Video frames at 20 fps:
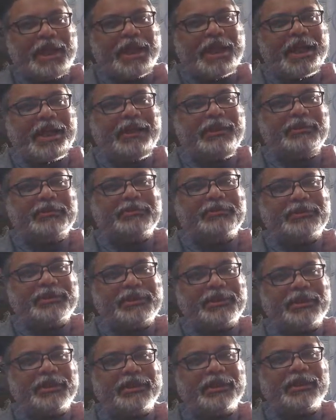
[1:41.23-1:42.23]

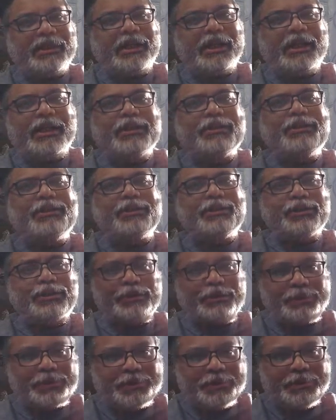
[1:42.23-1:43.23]
helps us
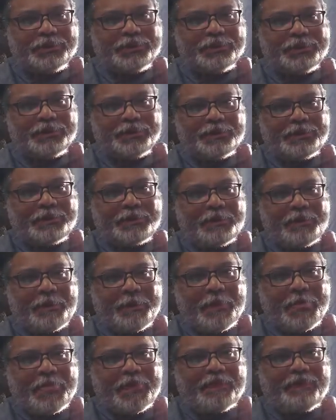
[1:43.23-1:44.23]
to
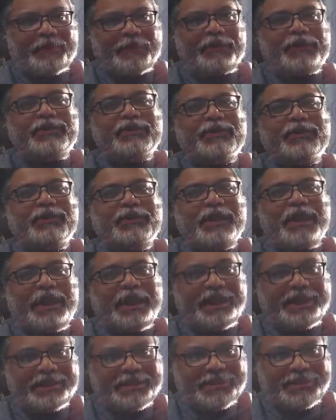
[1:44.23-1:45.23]

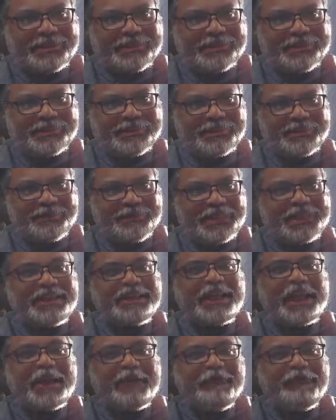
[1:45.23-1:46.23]
resonate with the
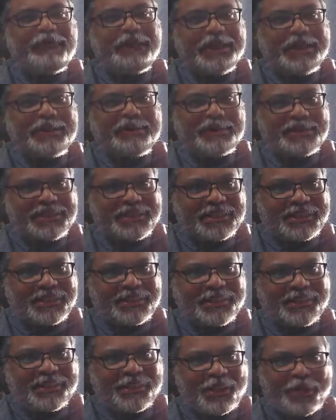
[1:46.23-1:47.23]
same frequency
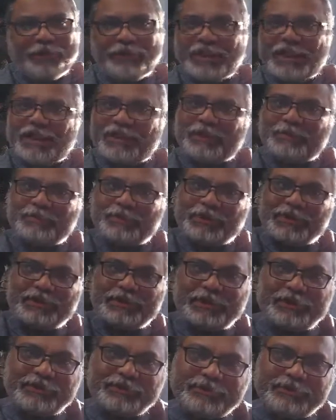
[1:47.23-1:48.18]
of the other person.